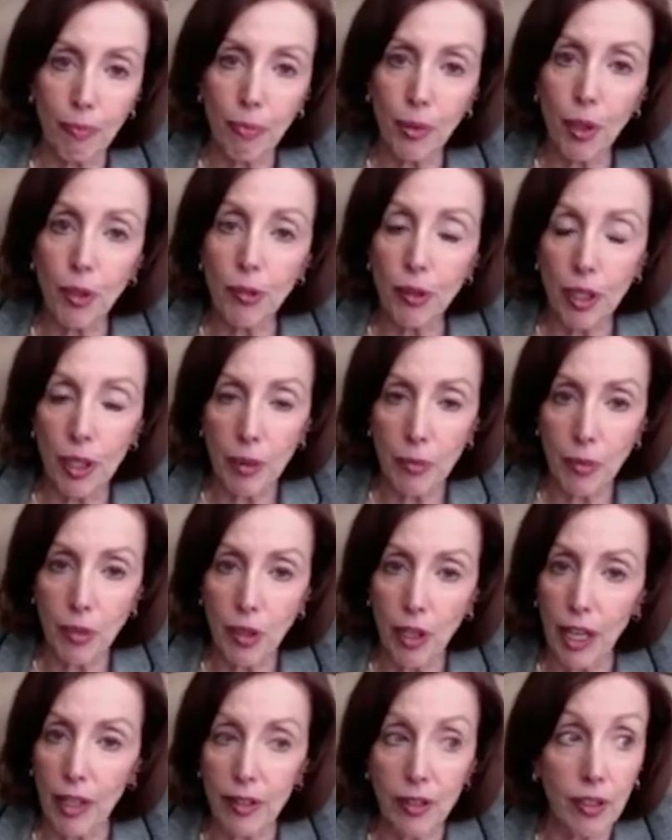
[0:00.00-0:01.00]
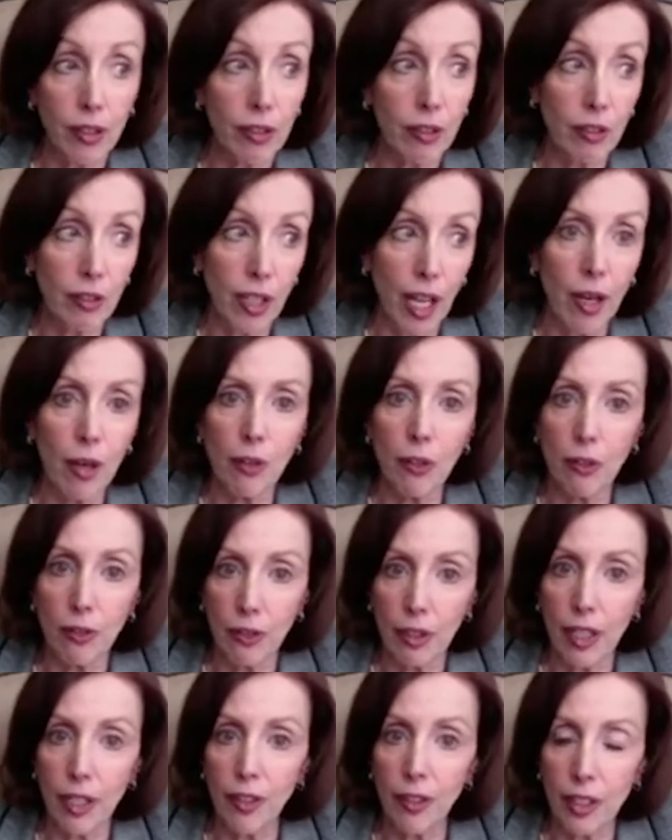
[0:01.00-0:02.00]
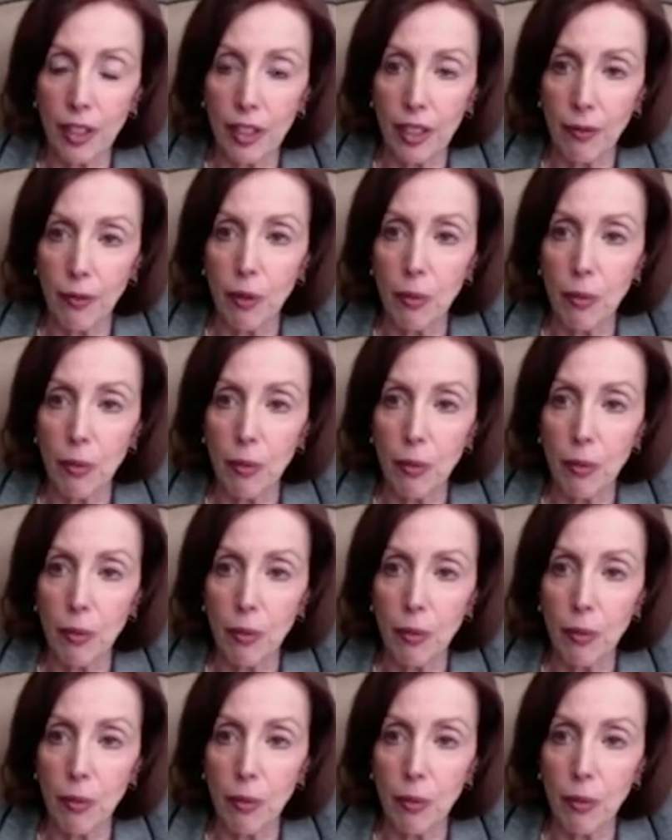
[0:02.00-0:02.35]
programs out there allow, I think,